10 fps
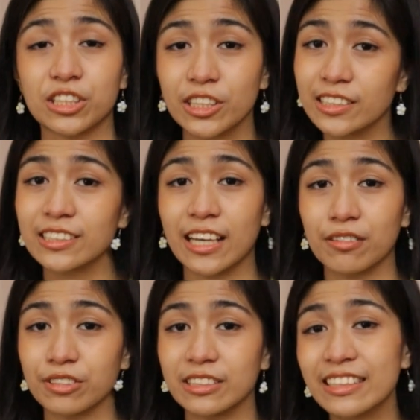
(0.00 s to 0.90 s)
skirts
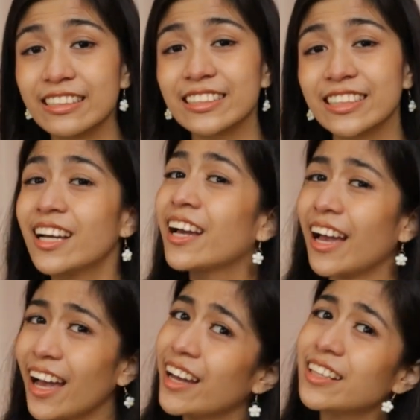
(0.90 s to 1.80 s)
ever since.
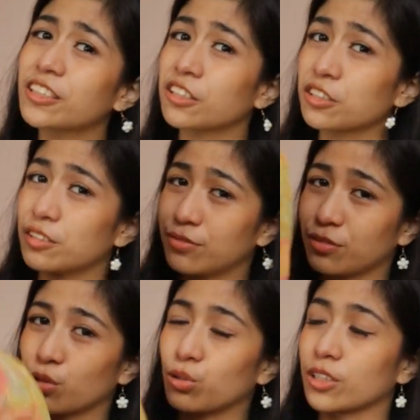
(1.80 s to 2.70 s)
And this
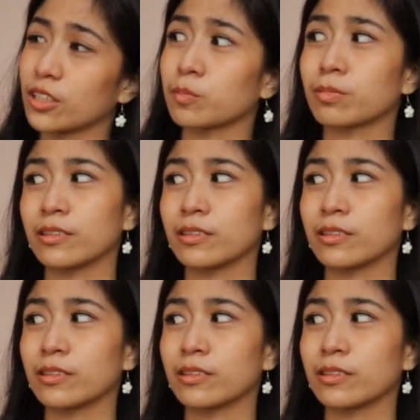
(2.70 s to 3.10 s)
floral